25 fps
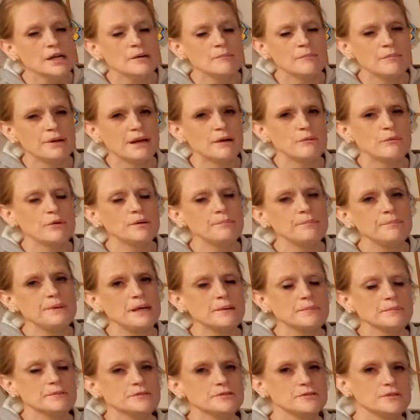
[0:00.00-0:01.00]
But I wouldn't be
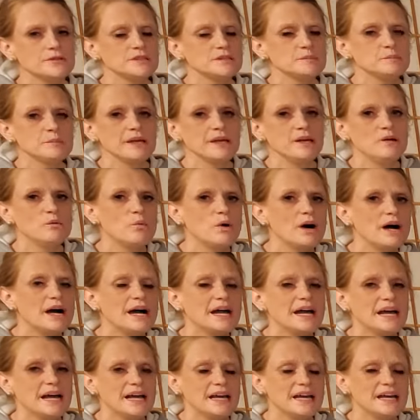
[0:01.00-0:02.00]
able to explain
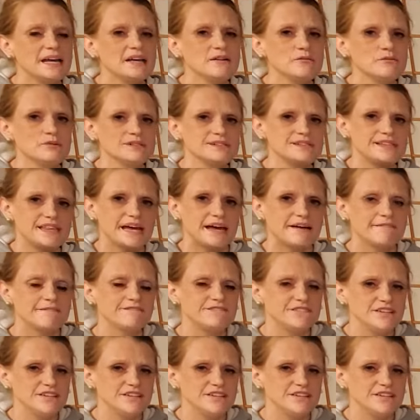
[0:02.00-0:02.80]
why it was that